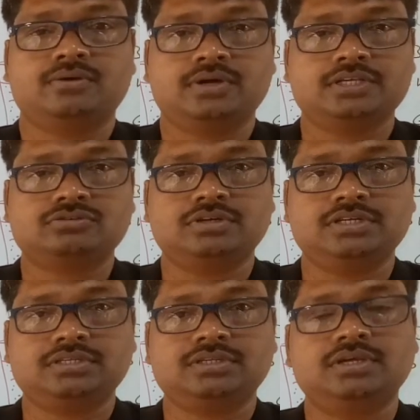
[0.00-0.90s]
Okay
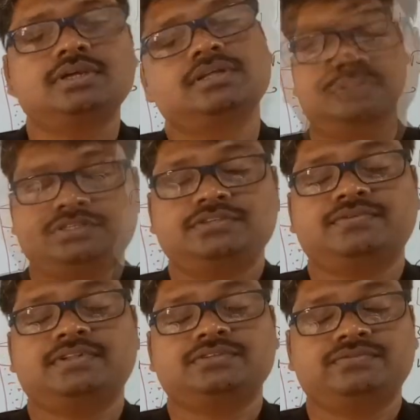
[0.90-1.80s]
students, this is
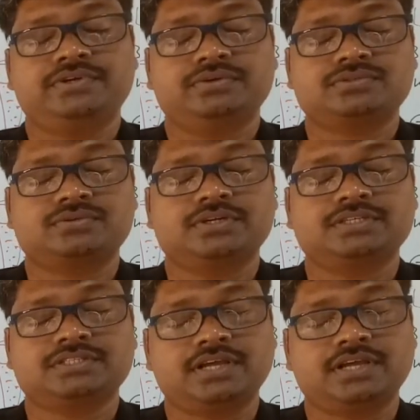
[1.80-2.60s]
for this video students.